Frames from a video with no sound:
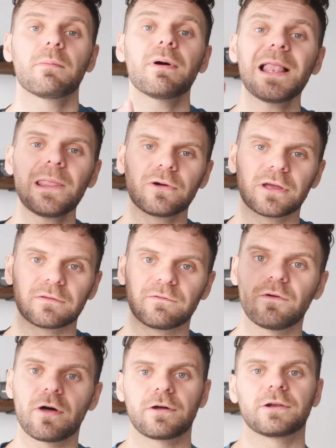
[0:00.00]
By looking
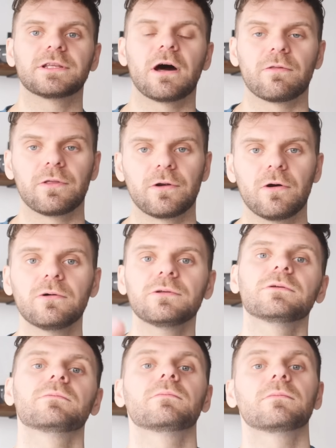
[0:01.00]
further down the road,
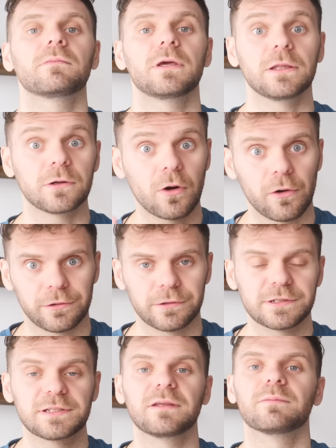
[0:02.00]
in
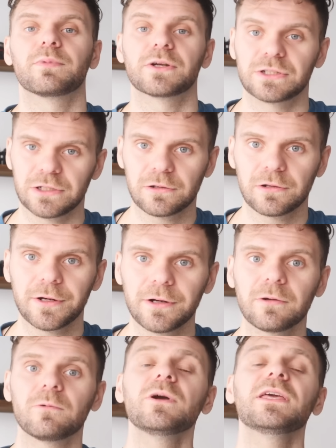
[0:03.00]
corners in
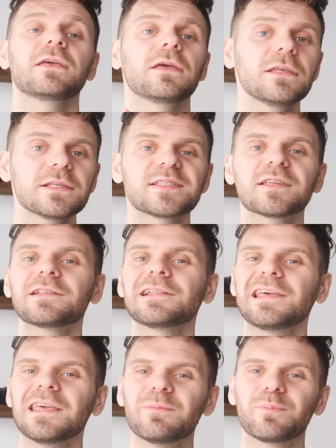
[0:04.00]
particular, we
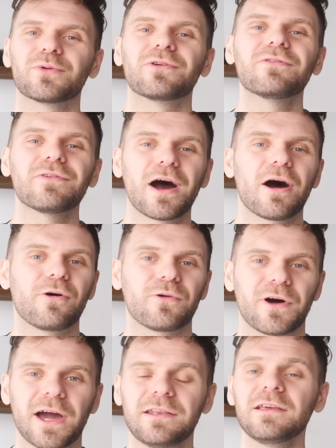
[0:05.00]
instantly improve our
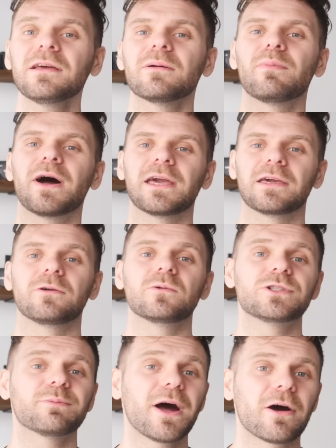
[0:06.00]
riding by a
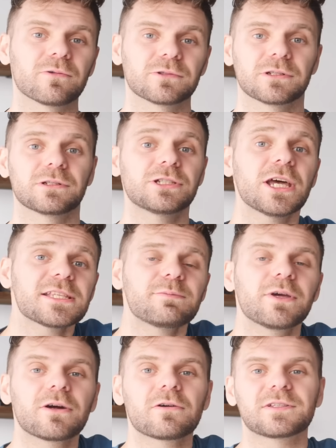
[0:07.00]
huge amount,
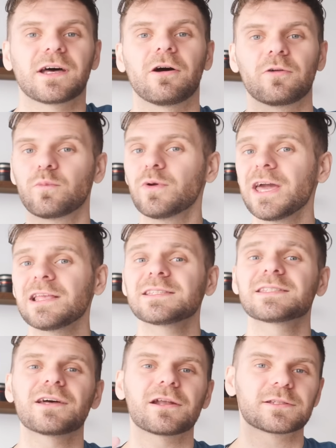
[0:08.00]
just because our brain
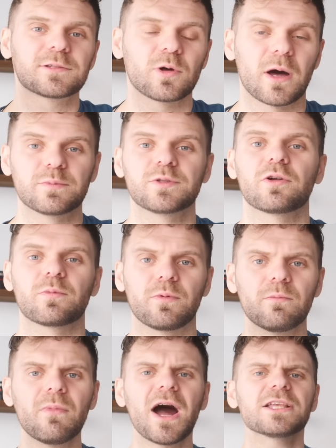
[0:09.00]
starts to absorb
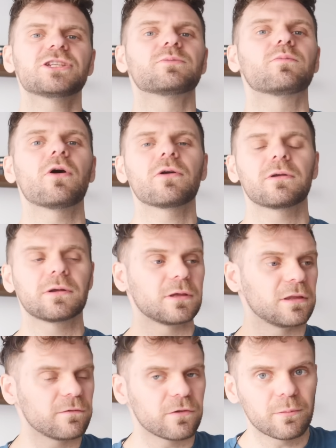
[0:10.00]
much more
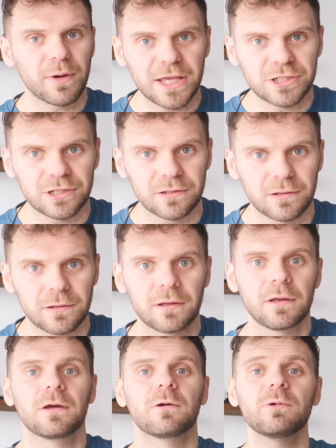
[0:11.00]
information,
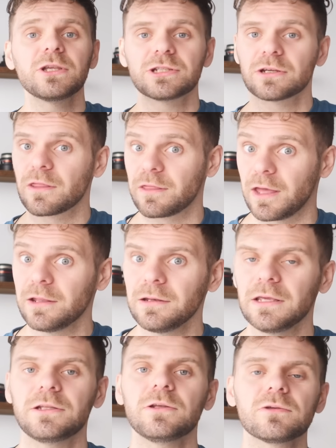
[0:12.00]
which then
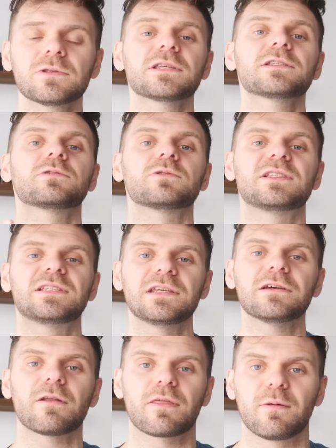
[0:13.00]
it uses to
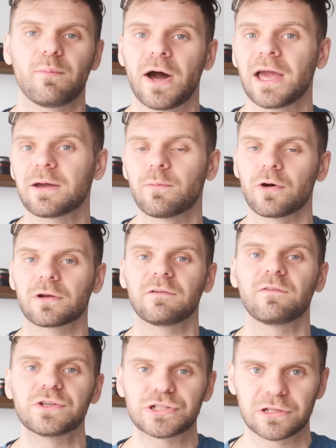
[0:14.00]
steer the bike more
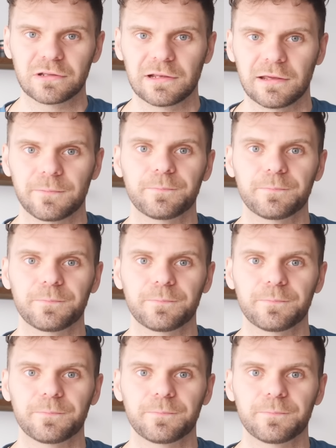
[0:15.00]
efficiently.